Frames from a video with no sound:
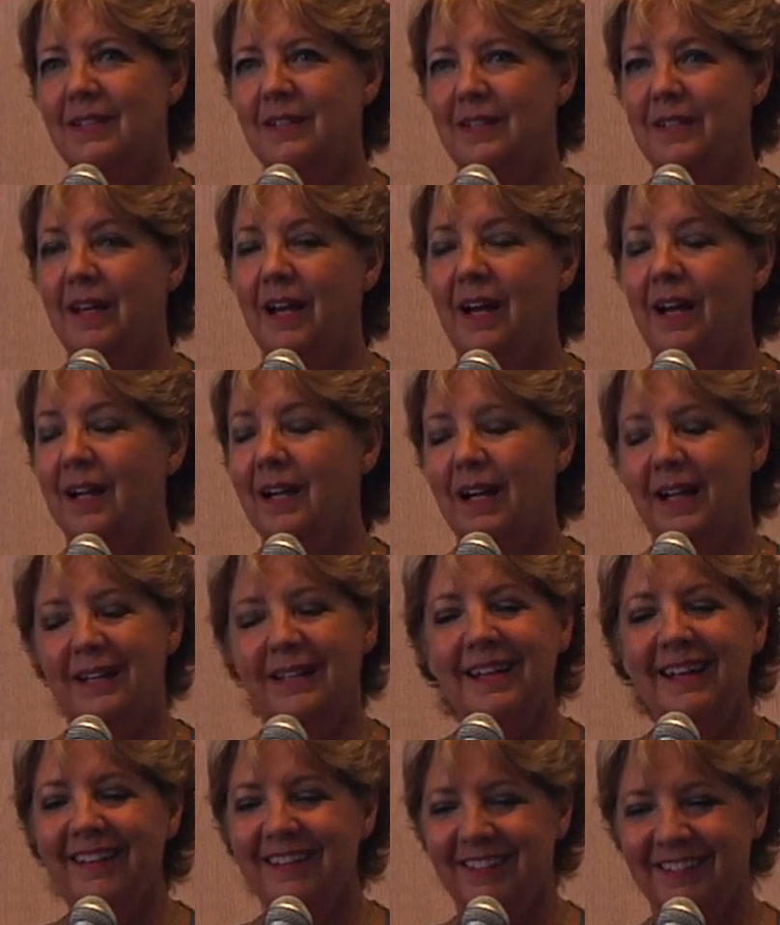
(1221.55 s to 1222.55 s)
Yeah,
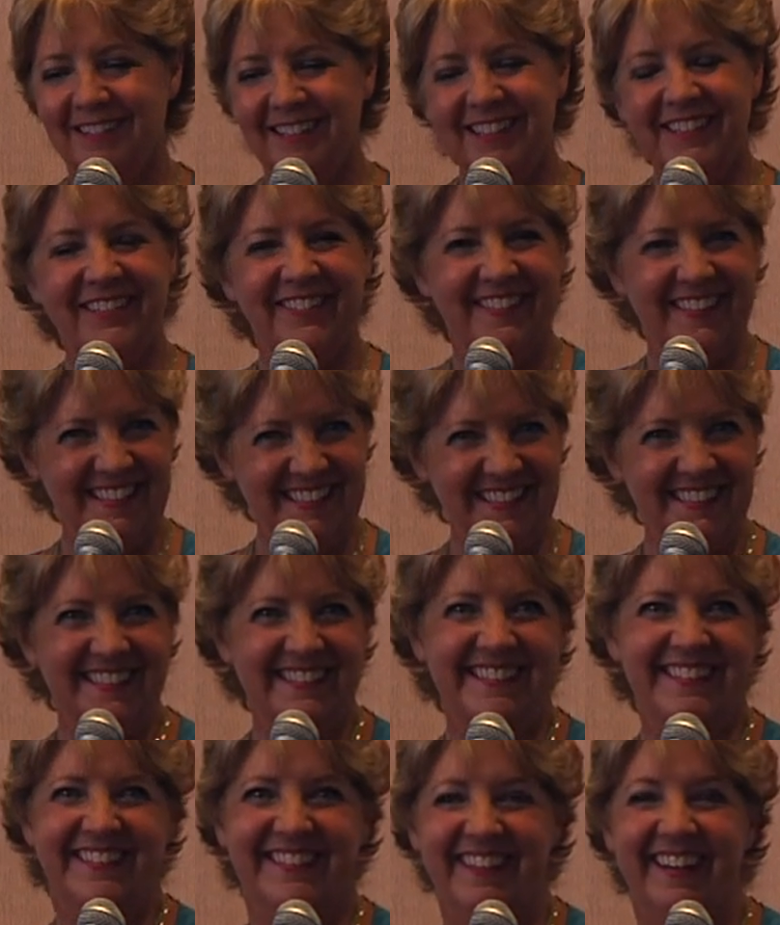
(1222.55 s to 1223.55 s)
good
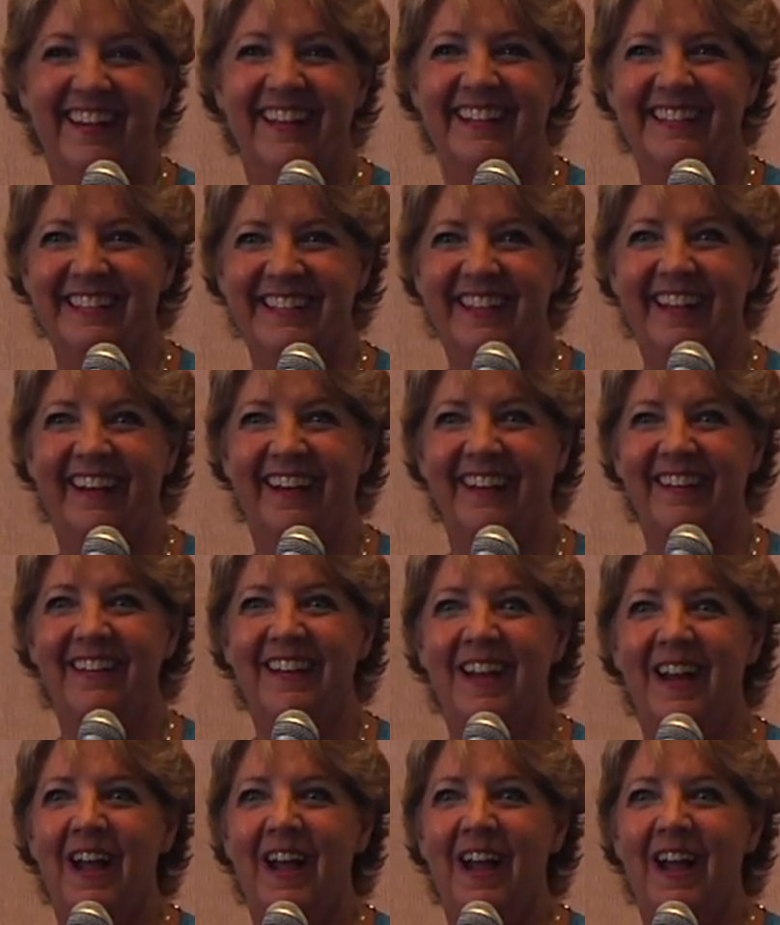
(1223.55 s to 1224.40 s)
questions, you guys, yeah.